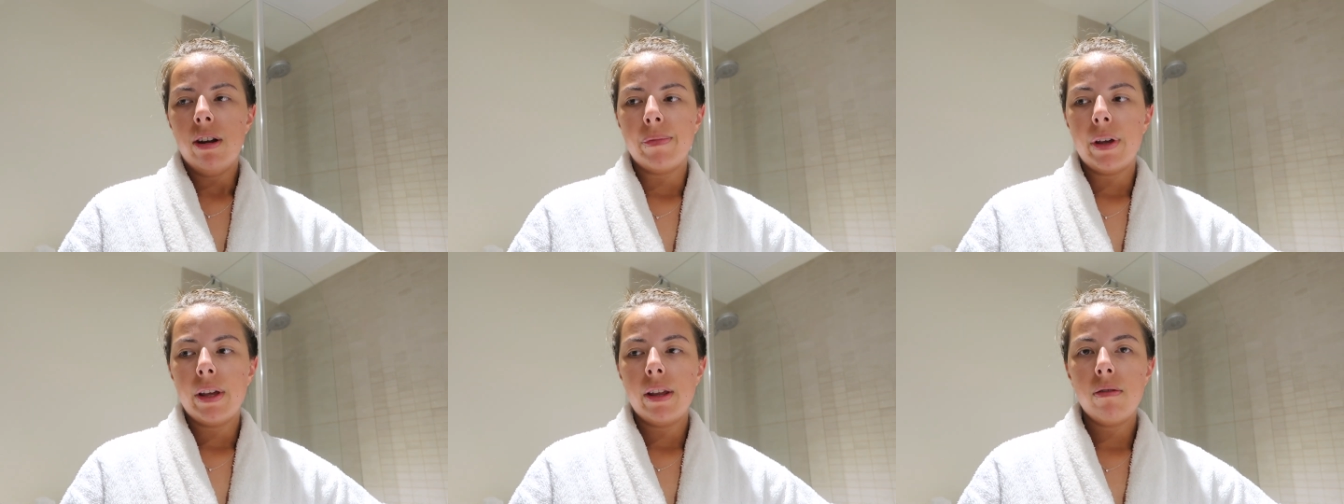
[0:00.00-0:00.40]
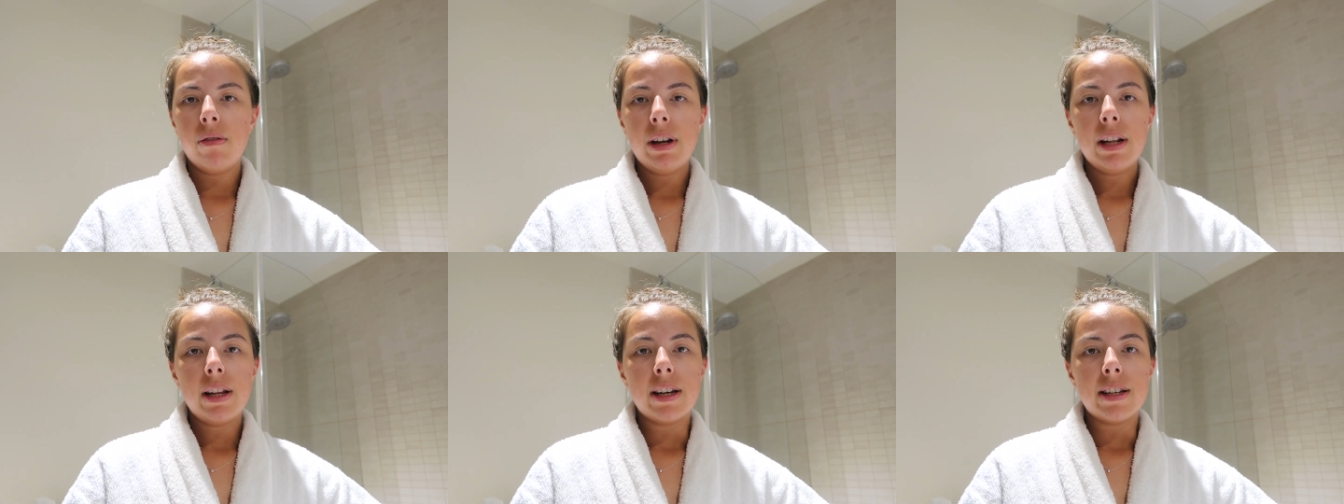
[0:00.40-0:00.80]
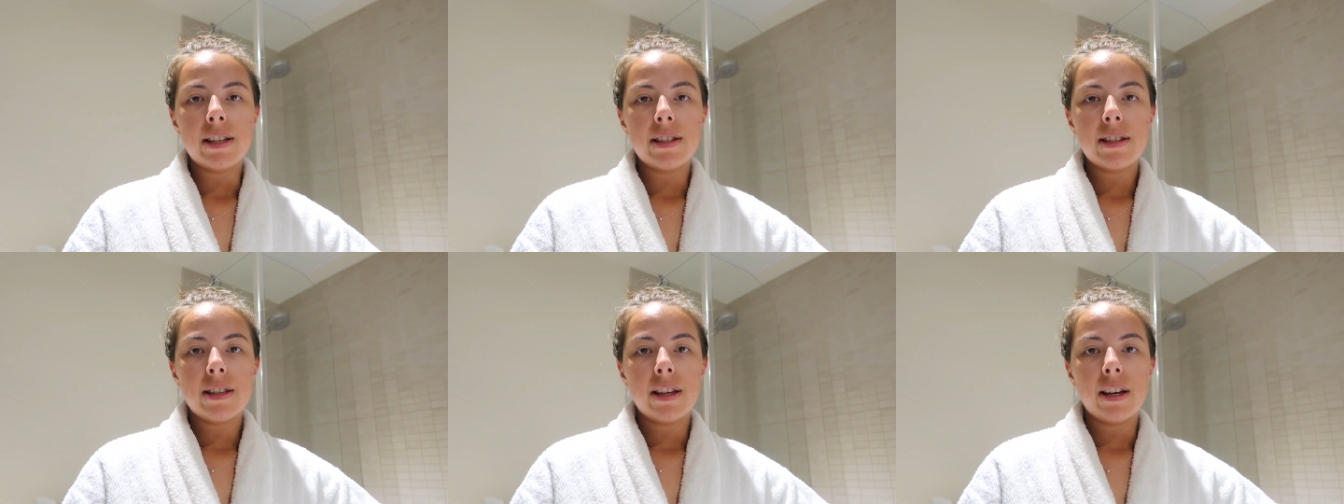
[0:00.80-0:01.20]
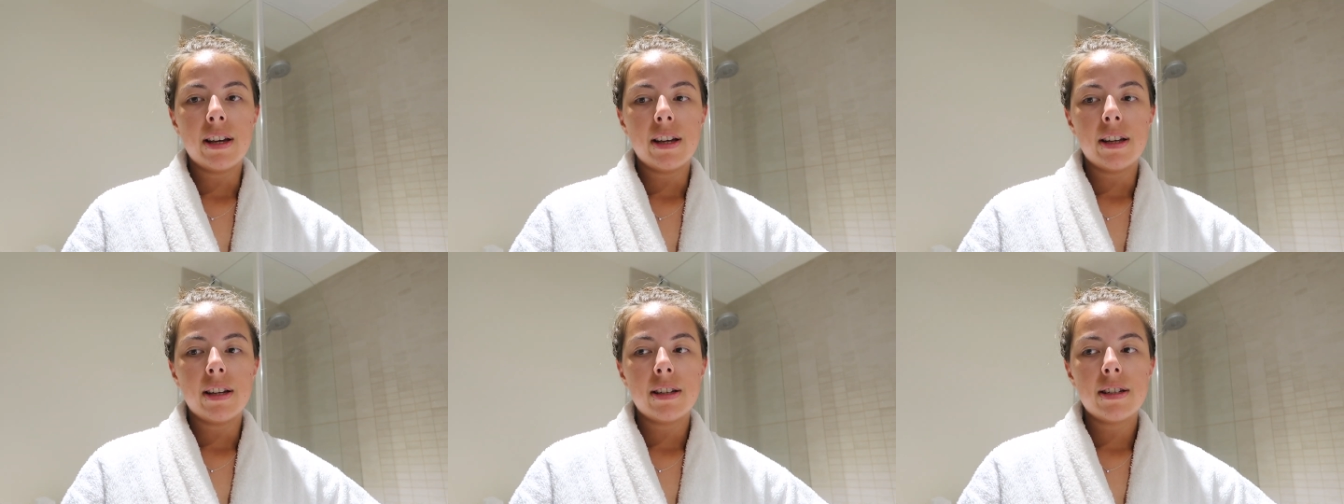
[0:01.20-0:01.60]
And then realized
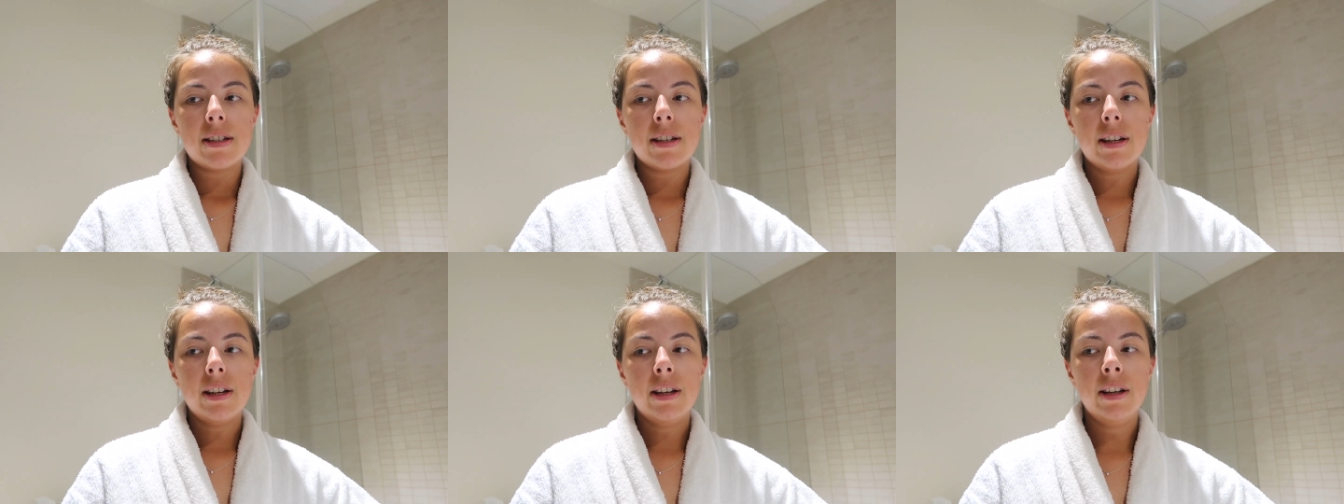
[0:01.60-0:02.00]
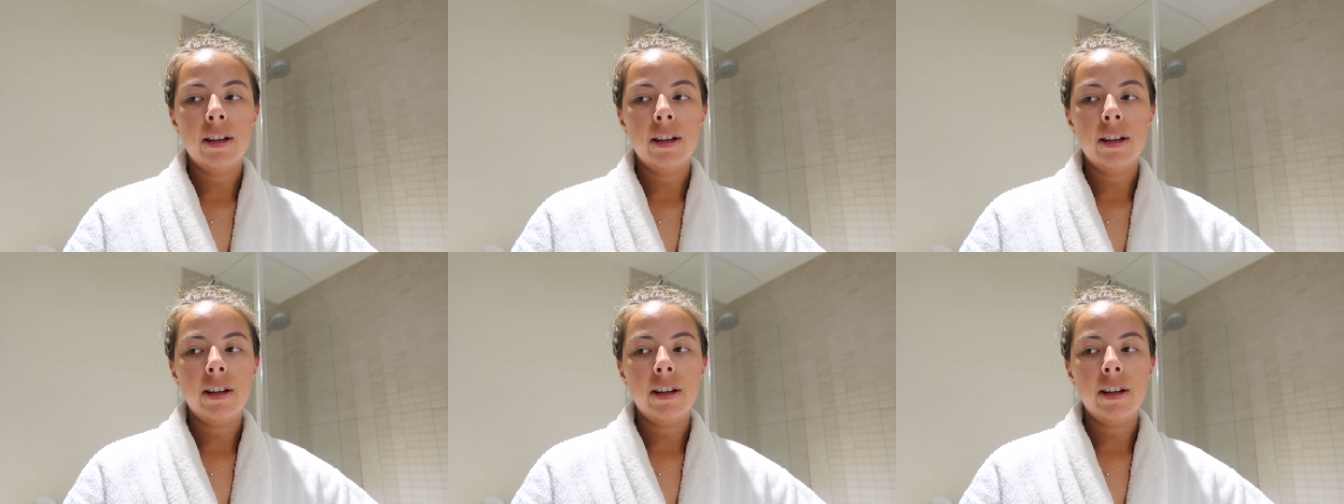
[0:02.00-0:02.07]
that